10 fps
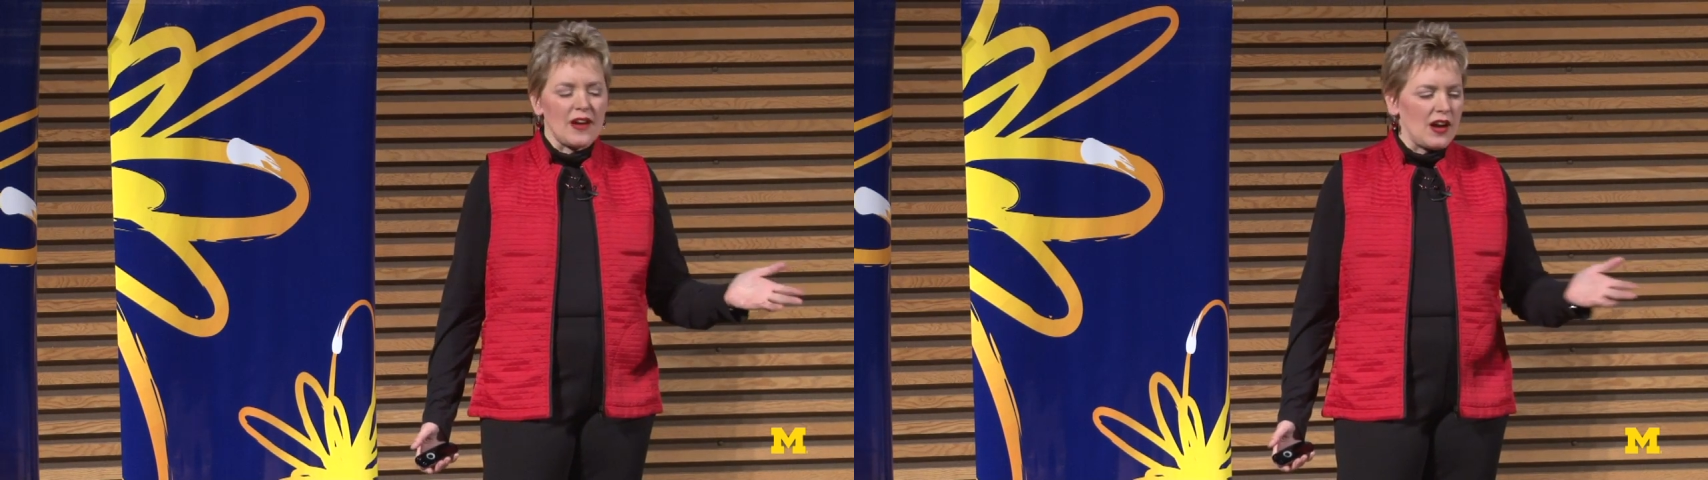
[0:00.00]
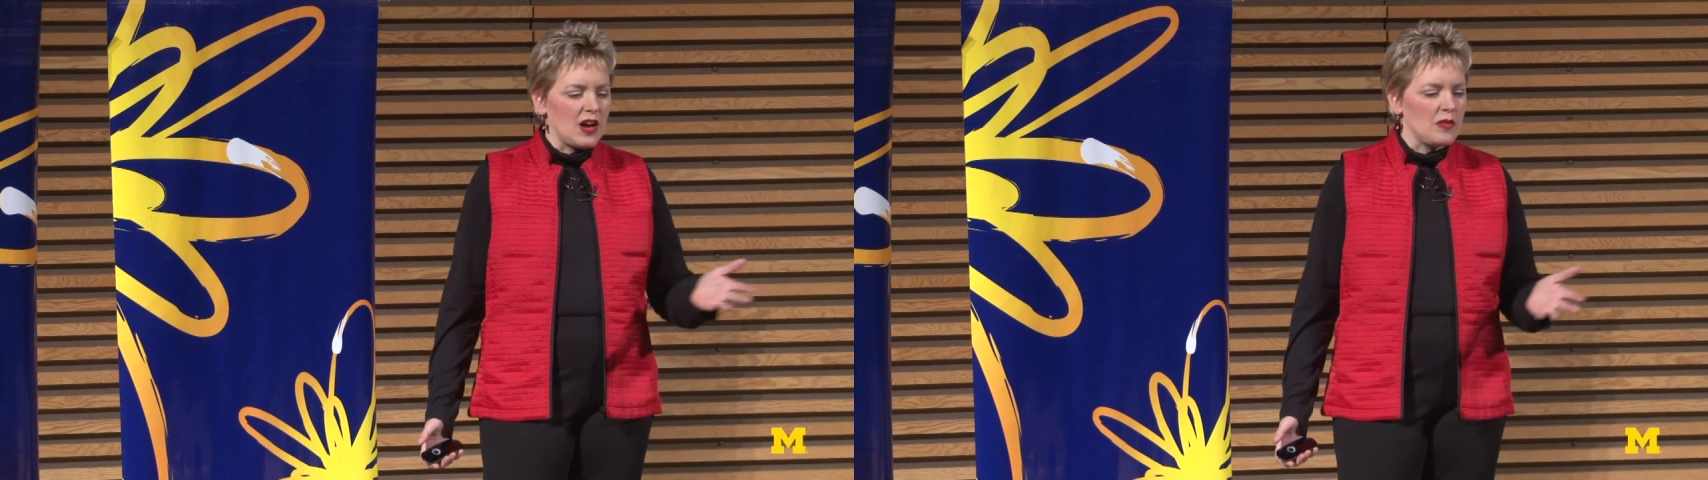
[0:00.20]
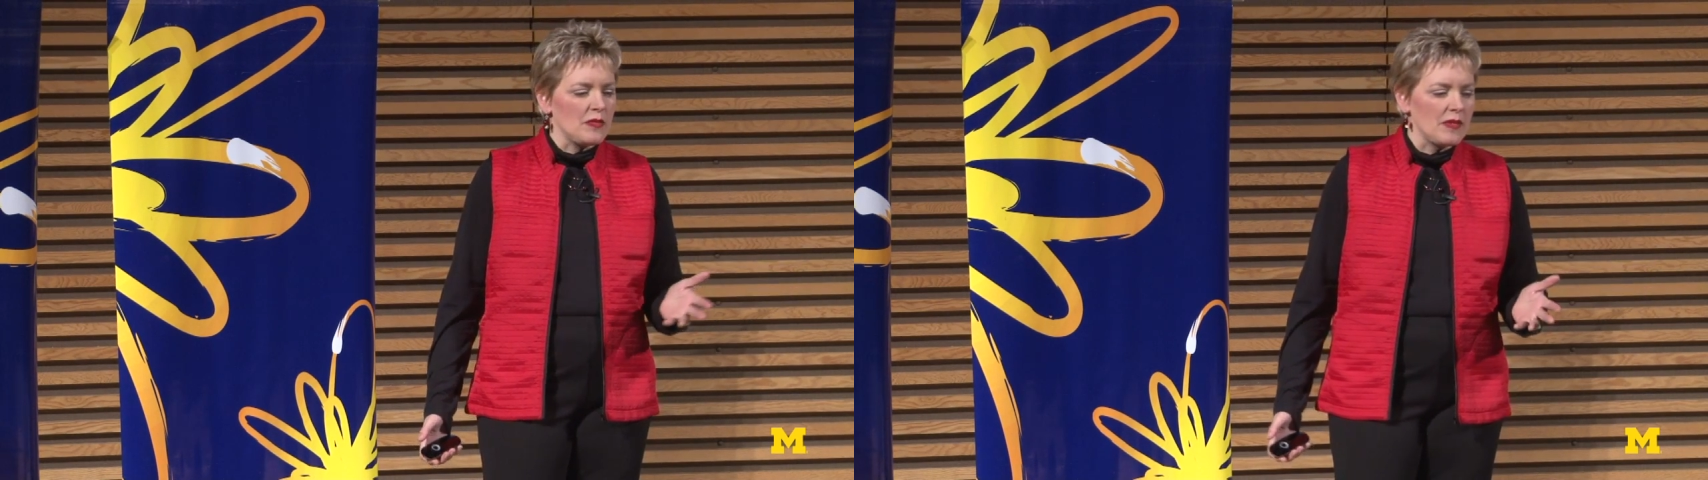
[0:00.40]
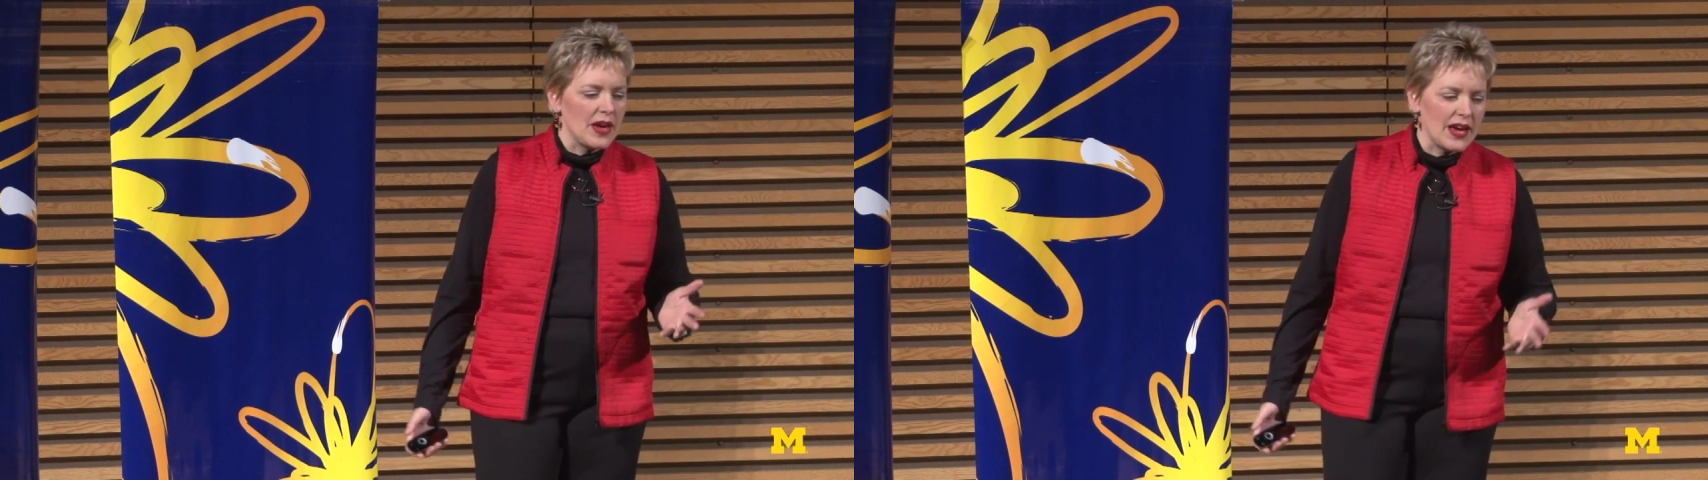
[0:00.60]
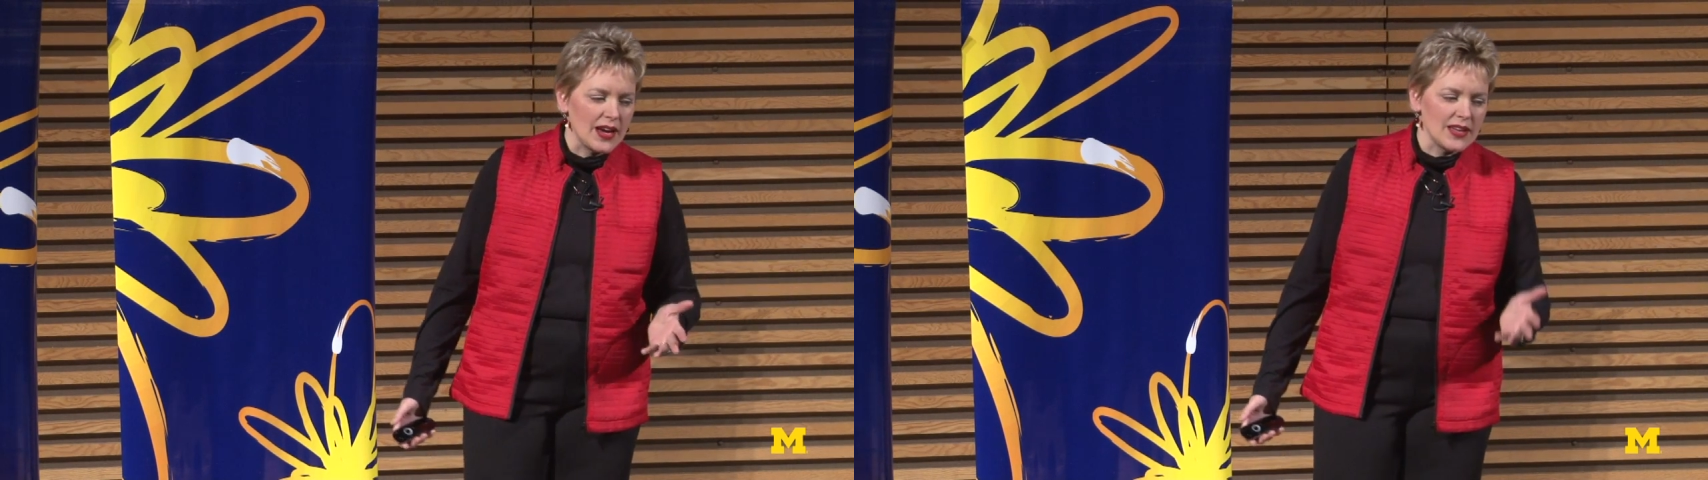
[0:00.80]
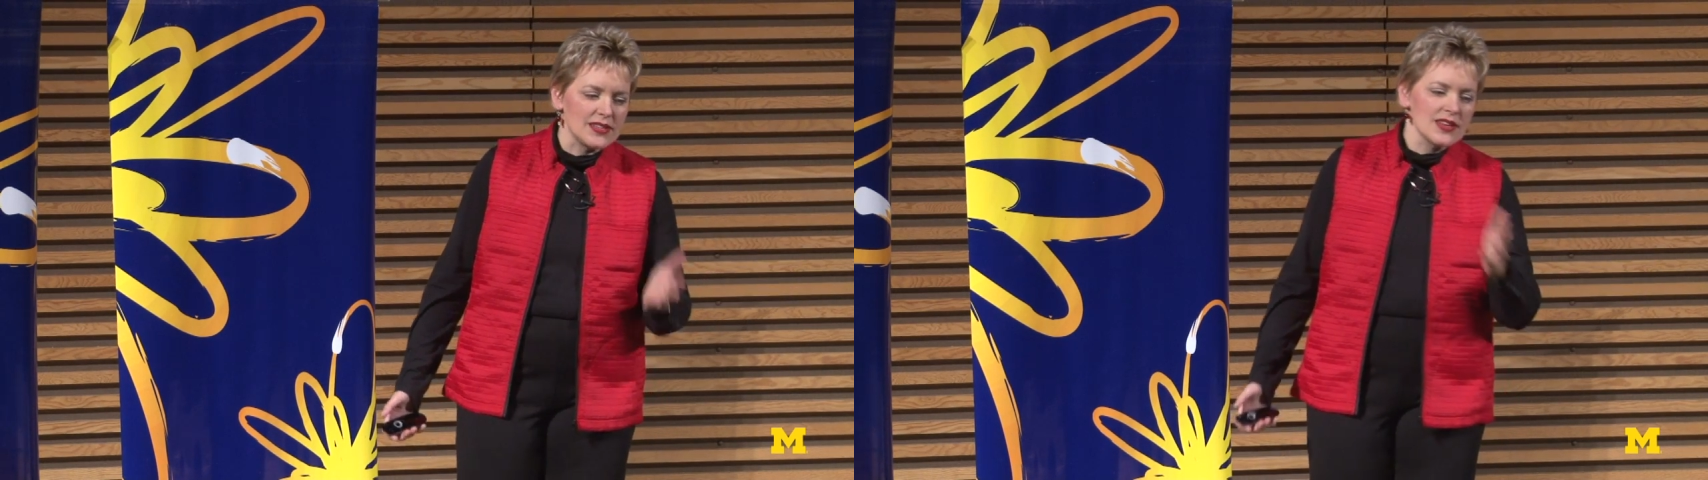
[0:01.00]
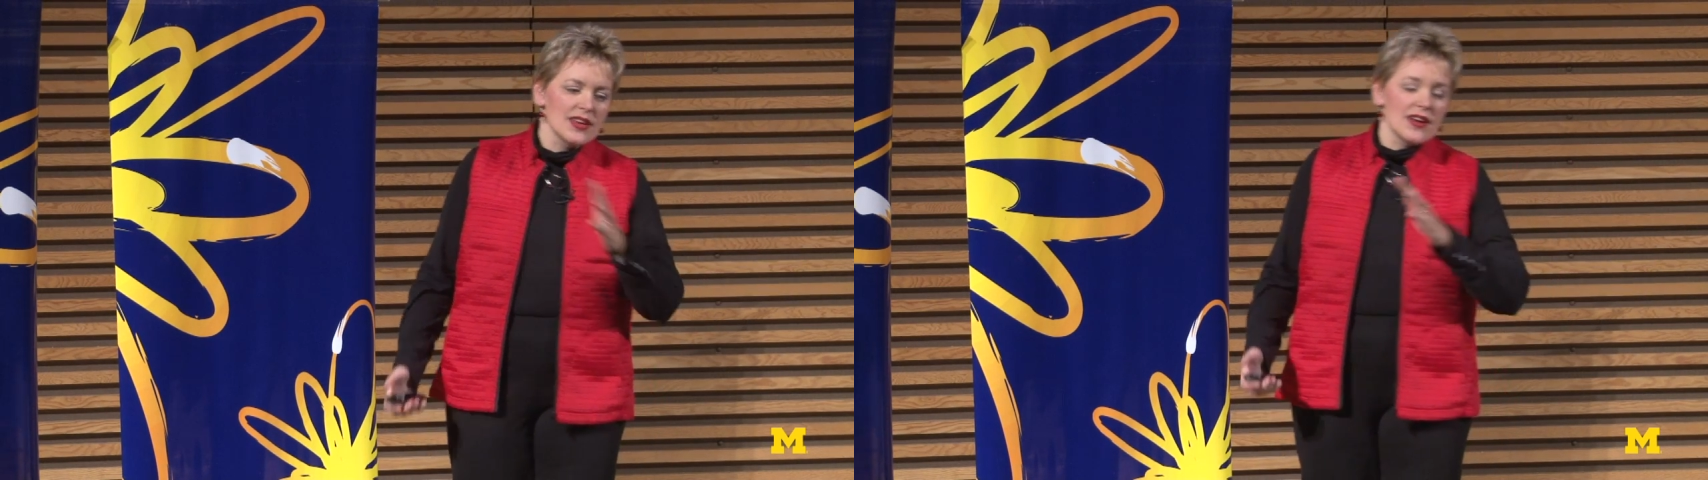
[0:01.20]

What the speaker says: And